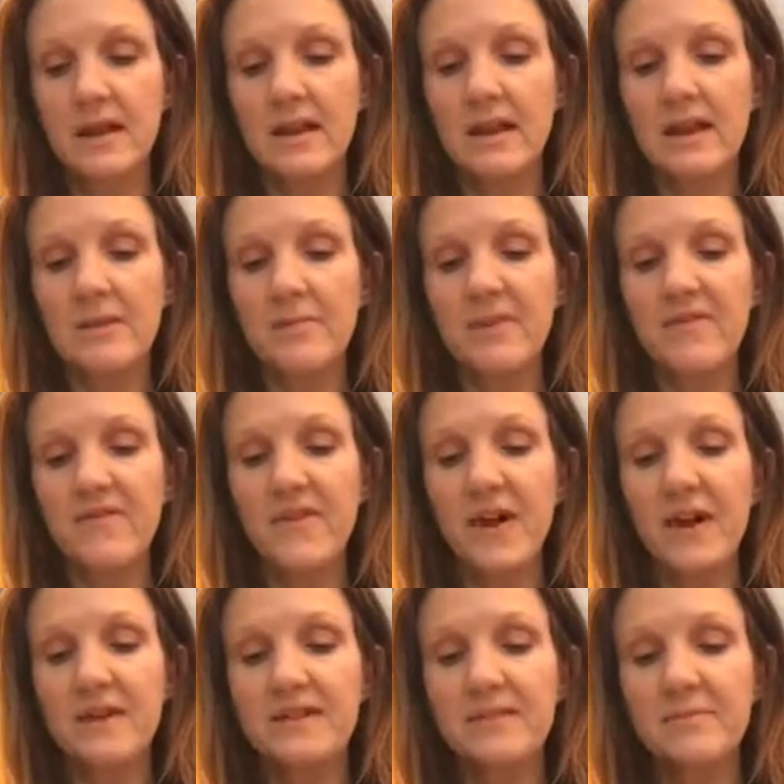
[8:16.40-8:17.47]
Let me
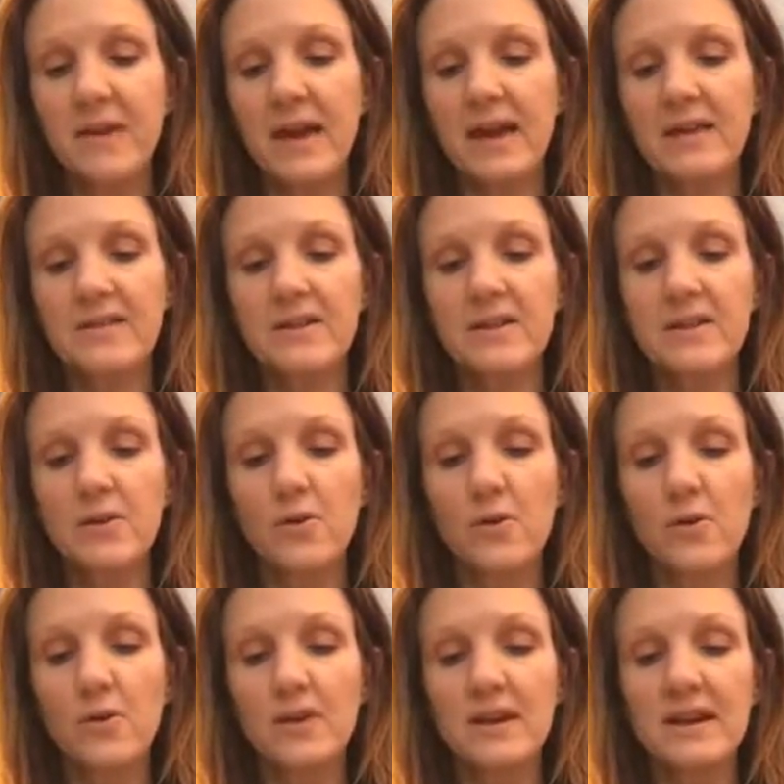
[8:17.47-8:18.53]
first make the
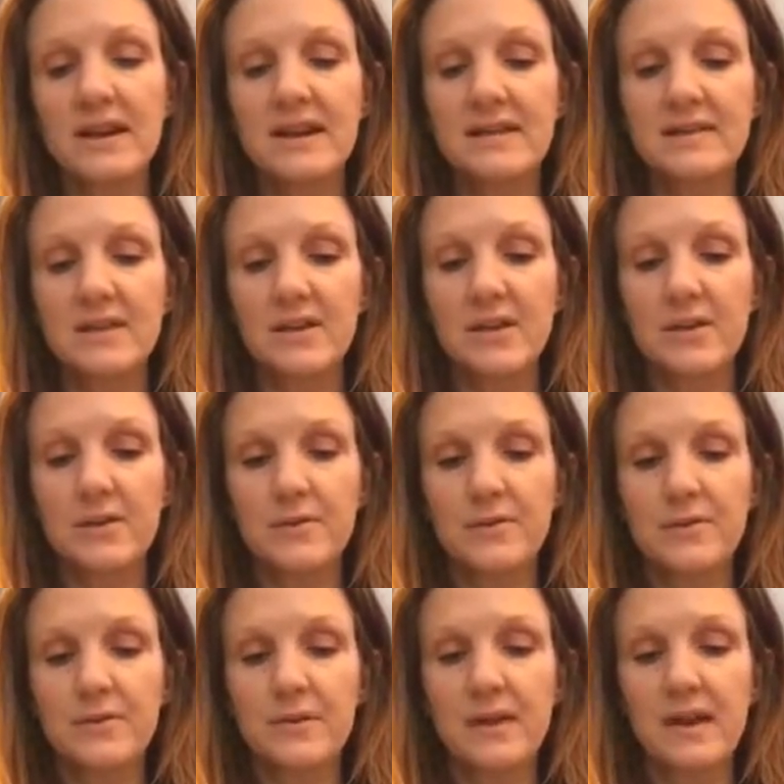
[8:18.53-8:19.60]
law clear to you.
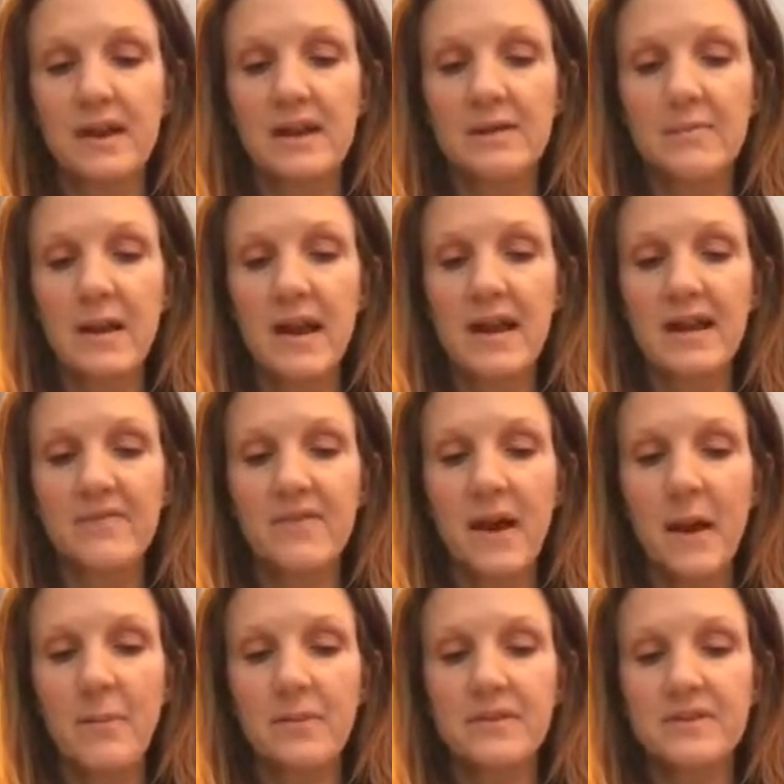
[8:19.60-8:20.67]
It may have
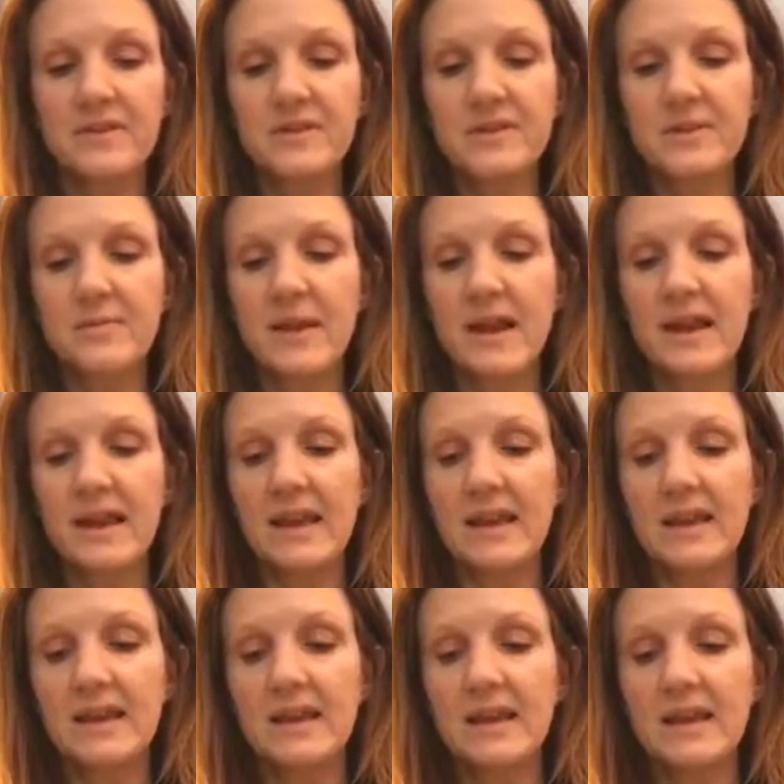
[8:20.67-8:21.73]
happened to
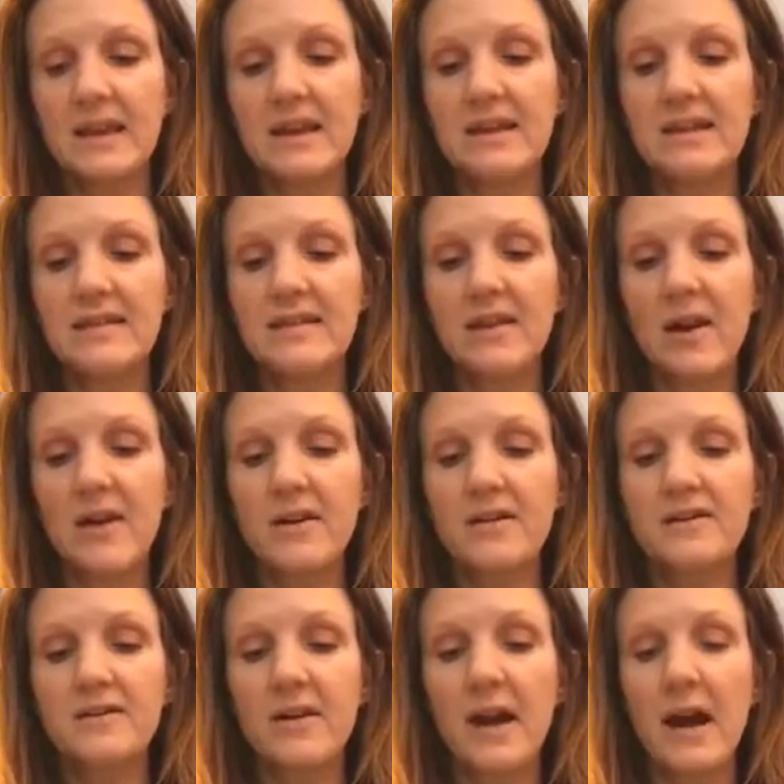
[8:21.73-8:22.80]
many. It is going
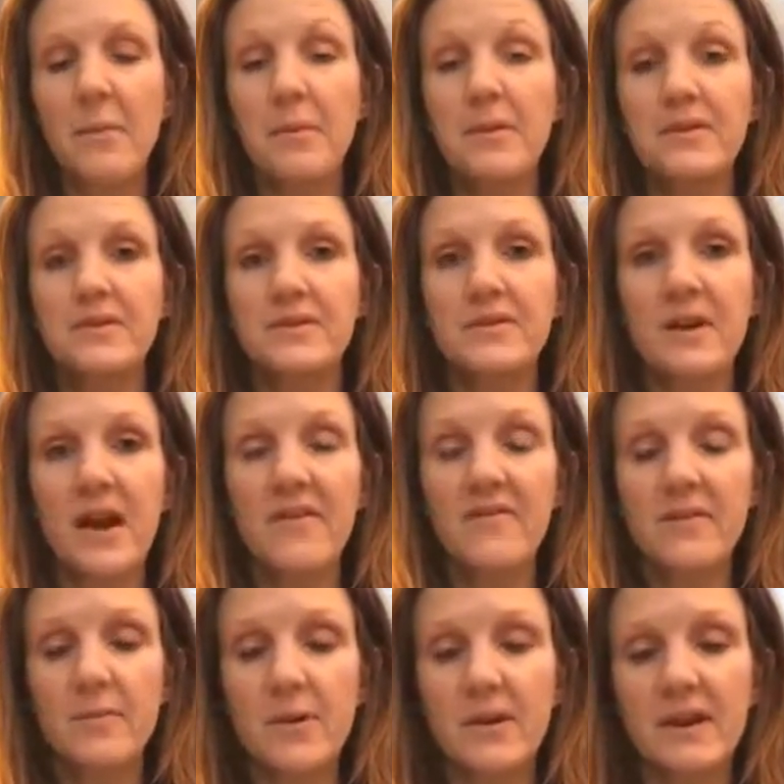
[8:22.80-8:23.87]
to happen to
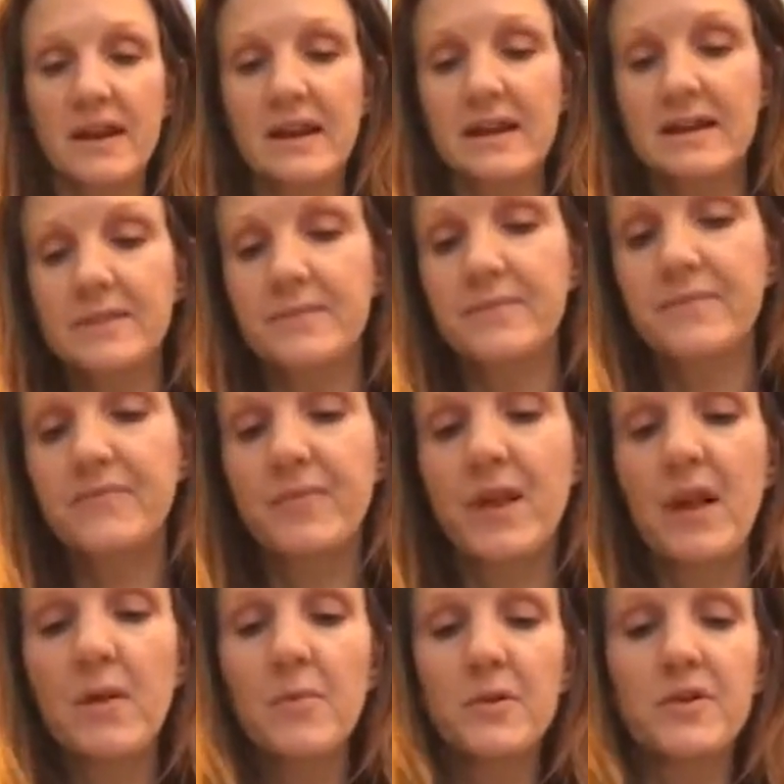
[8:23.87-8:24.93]
everybody.
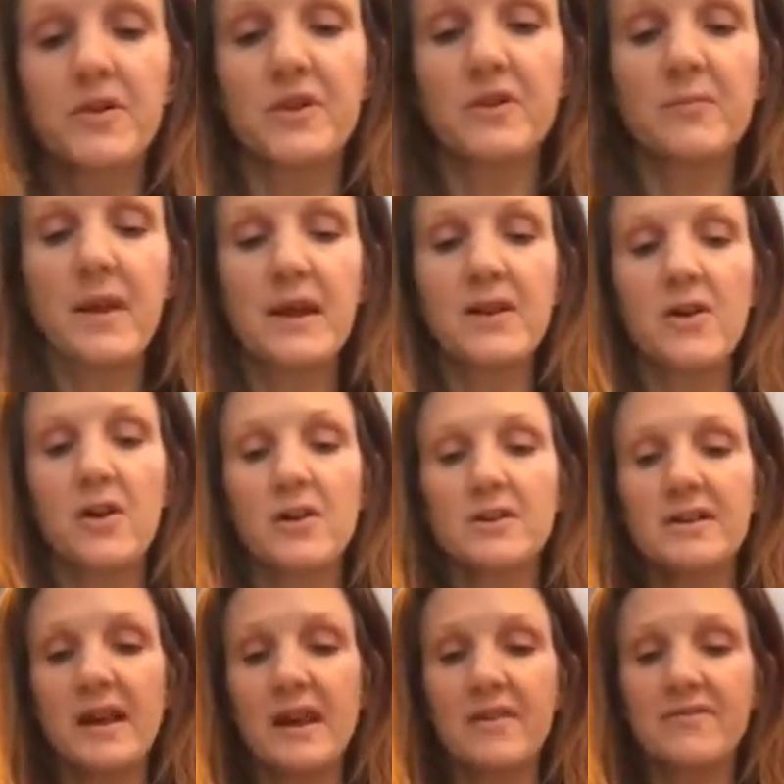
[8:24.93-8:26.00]
But you may not
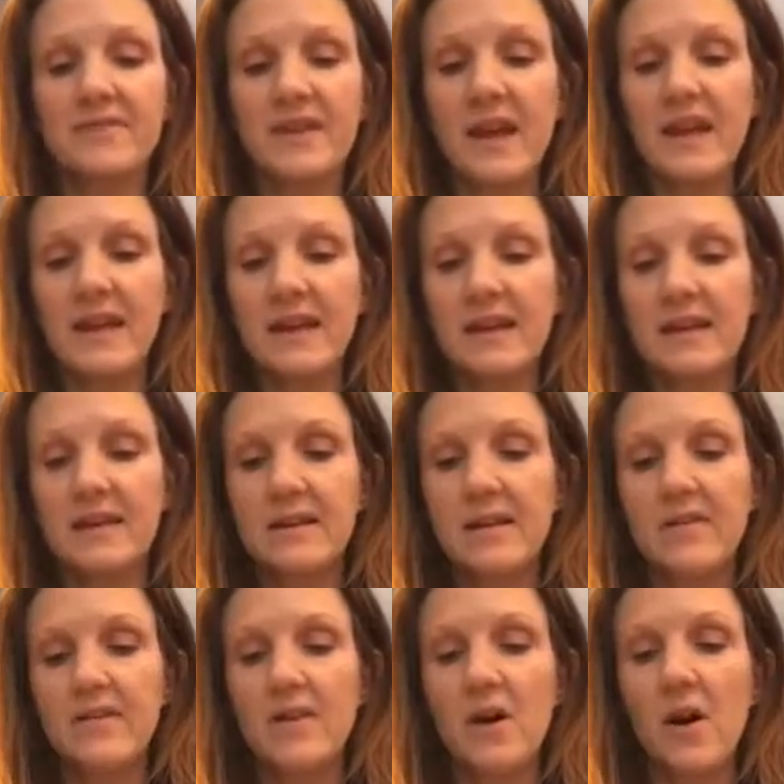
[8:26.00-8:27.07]
have taken
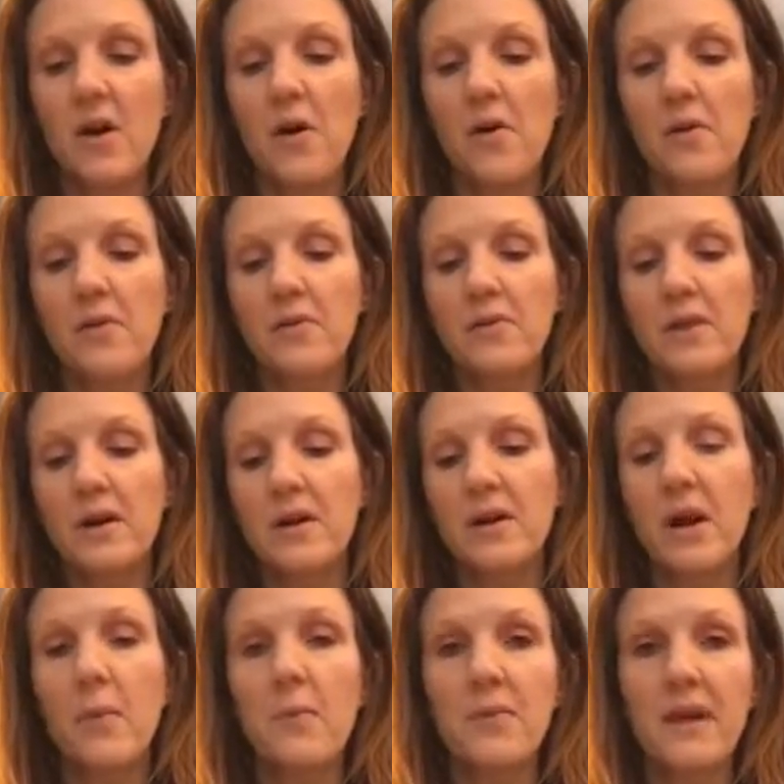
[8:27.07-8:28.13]
the whole
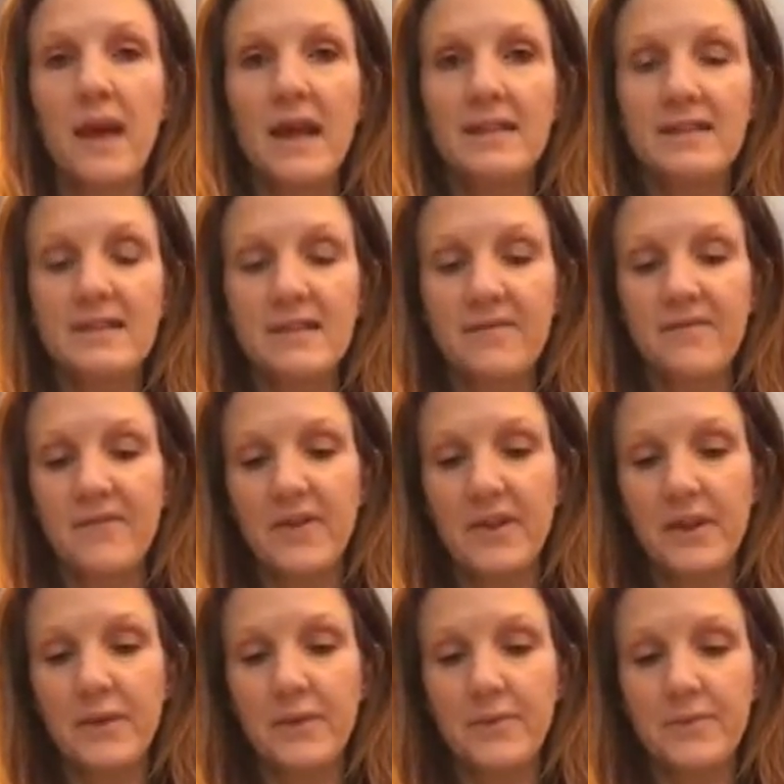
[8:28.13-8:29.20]
comprehensive
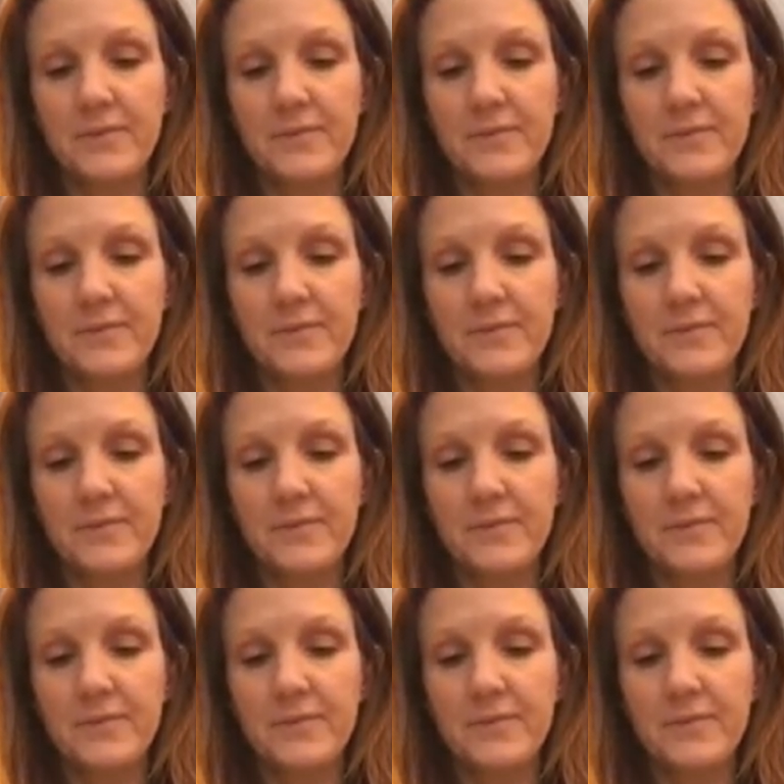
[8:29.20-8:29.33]
view.